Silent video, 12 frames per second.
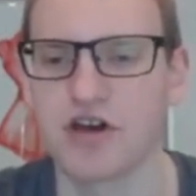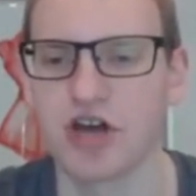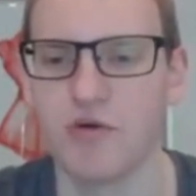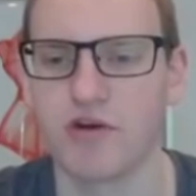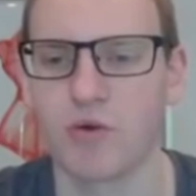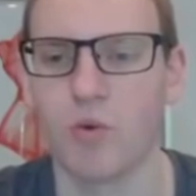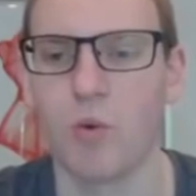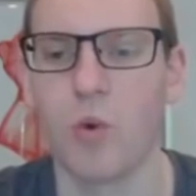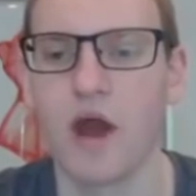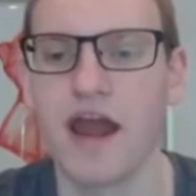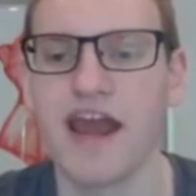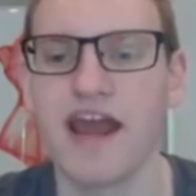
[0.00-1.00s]
going
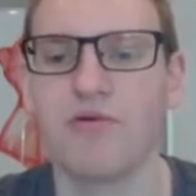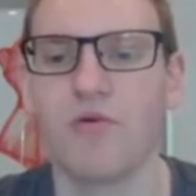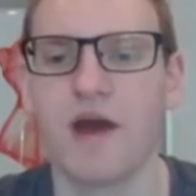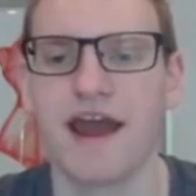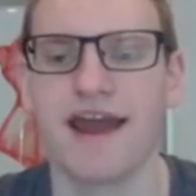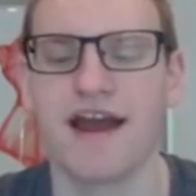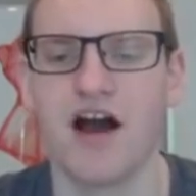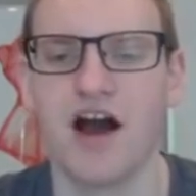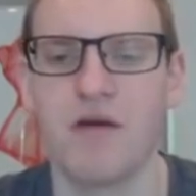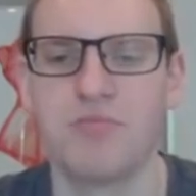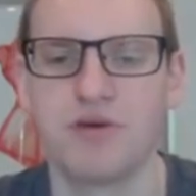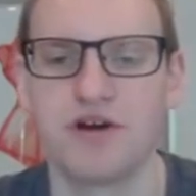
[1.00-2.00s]
way, way
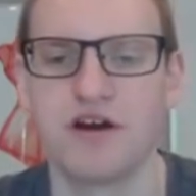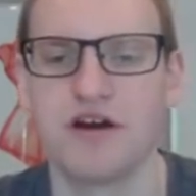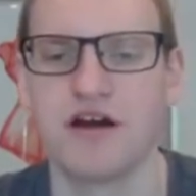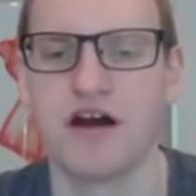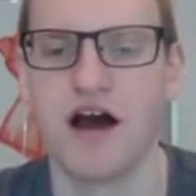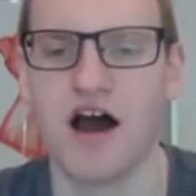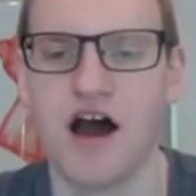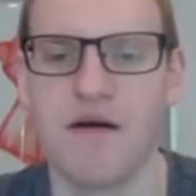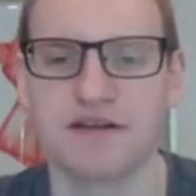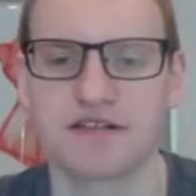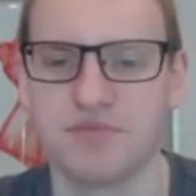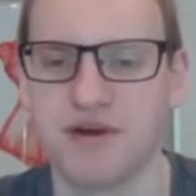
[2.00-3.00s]
up
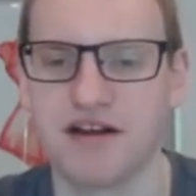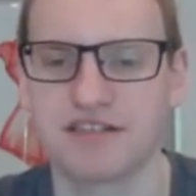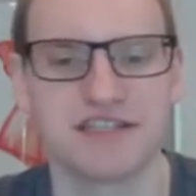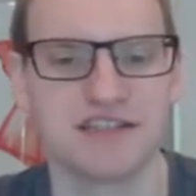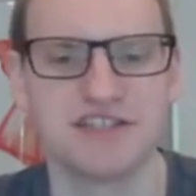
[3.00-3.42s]
in comparison.